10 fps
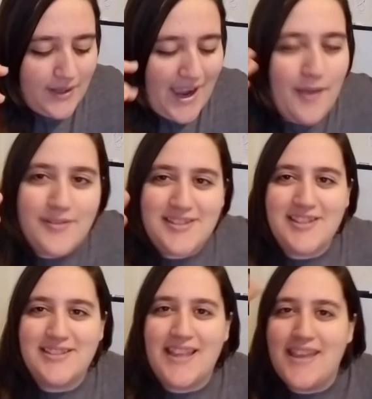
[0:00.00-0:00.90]
I was
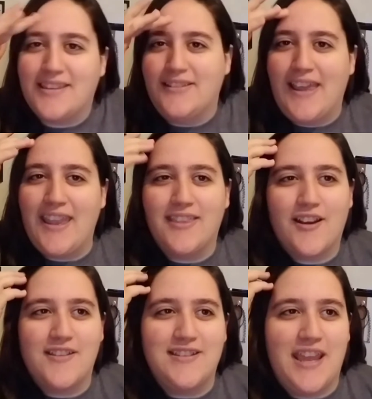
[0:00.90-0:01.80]
just like laying
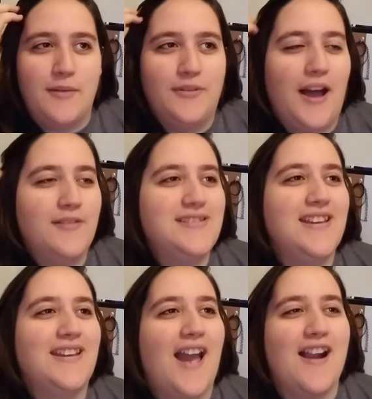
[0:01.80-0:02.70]
there on the table. I was
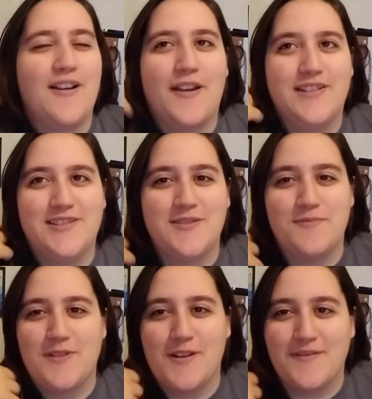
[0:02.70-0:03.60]
like, I don't know, I was
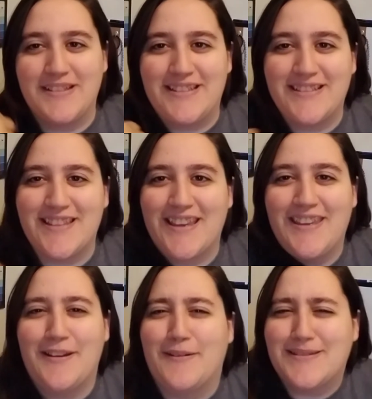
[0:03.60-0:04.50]
super nervous because
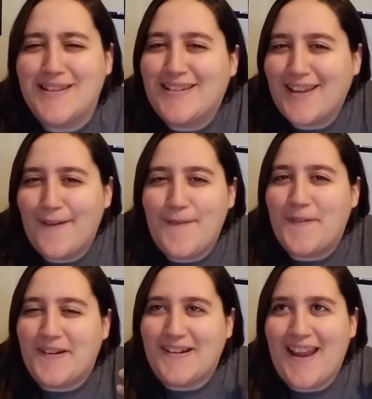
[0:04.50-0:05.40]
like, you know, it's like I've
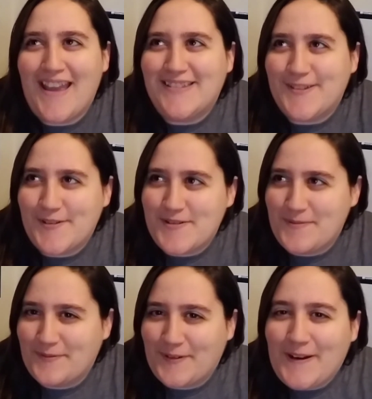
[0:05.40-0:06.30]
never had surgery
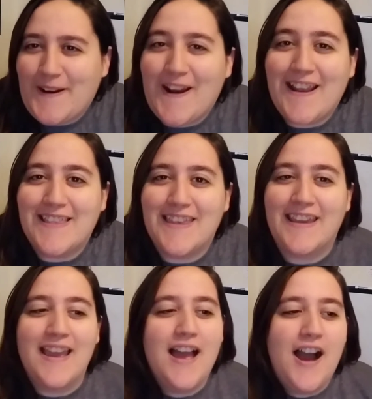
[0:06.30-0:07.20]
before or
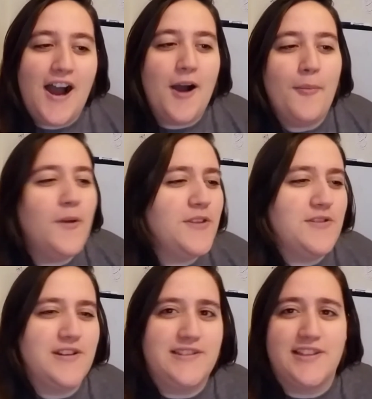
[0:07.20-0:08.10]
anything. All the
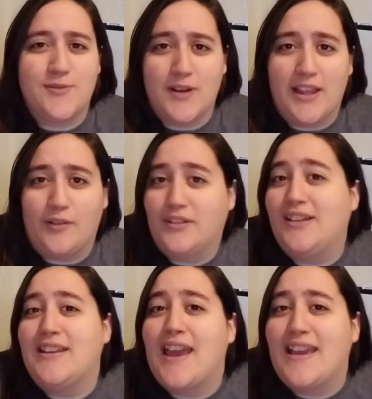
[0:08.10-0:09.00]
nurses were like
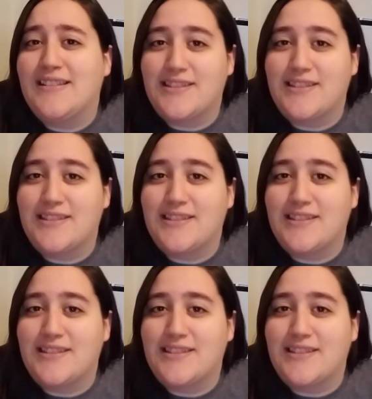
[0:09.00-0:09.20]
really nice.